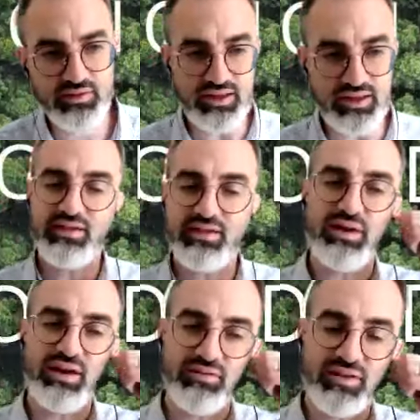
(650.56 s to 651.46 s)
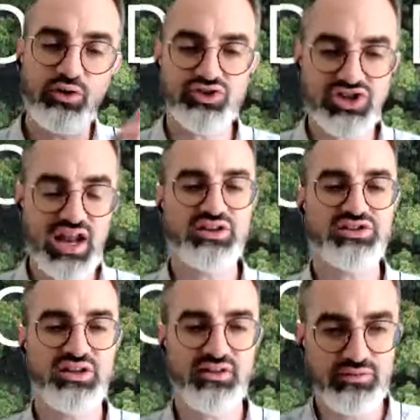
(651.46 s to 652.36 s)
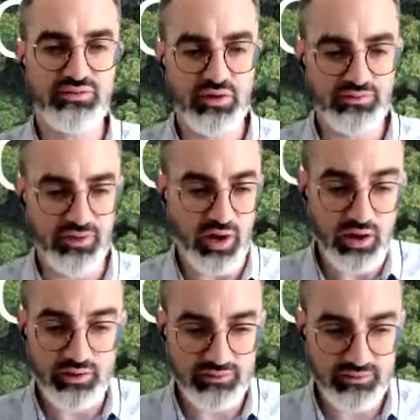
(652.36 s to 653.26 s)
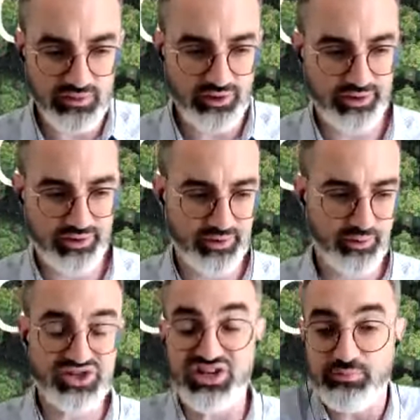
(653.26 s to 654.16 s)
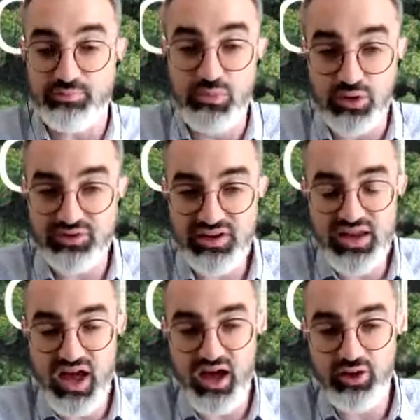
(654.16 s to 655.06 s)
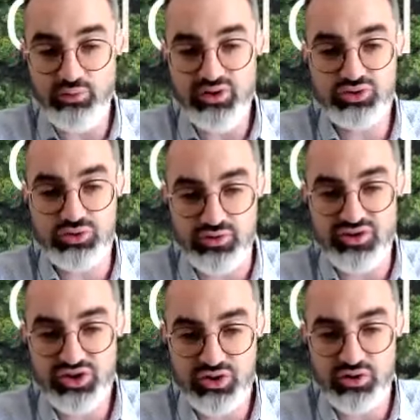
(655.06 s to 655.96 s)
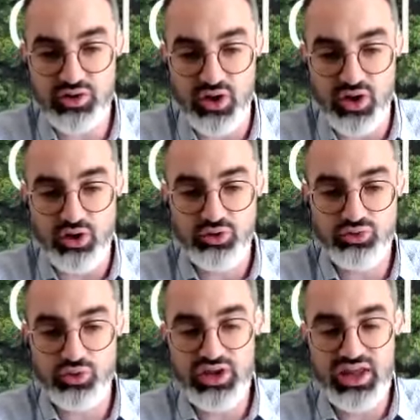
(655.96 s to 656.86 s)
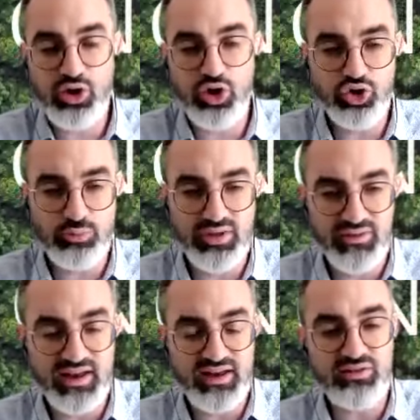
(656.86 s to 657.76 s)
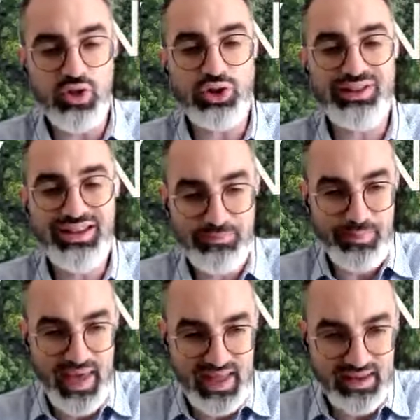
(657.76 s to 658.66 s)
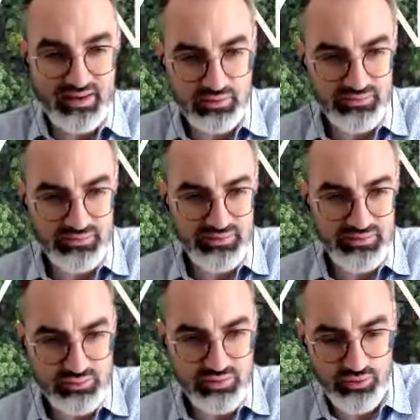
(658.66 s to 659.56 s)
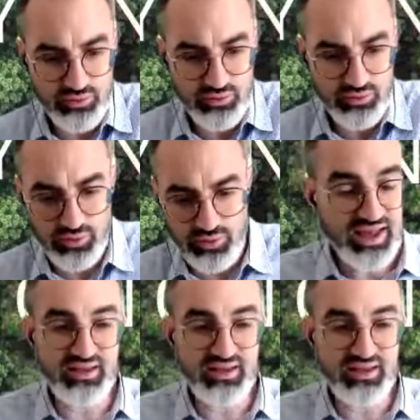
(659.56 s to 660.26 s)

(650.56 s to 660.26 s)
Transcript: I still believe that the challenges in front of us, uh, which is mostly how do we transition to an economy that is not dependent on finite resource, it's